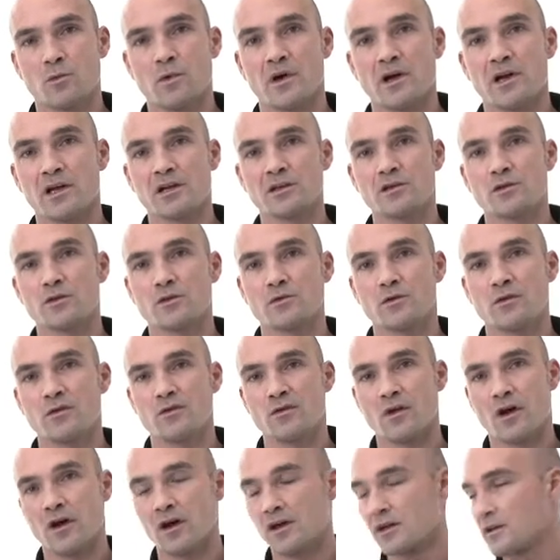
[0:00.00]
way to
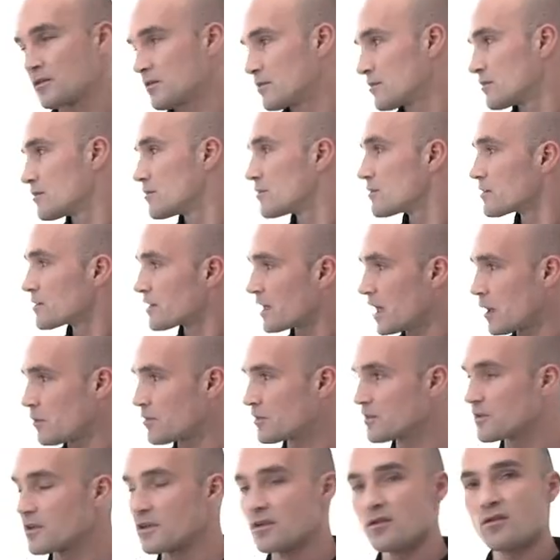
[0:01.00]
design
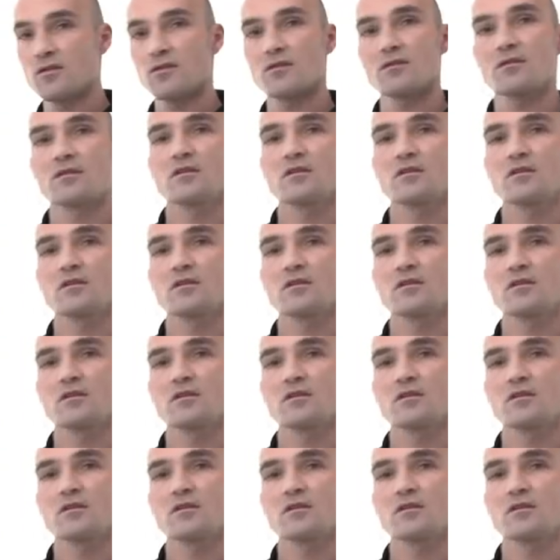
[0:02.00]
cabinets.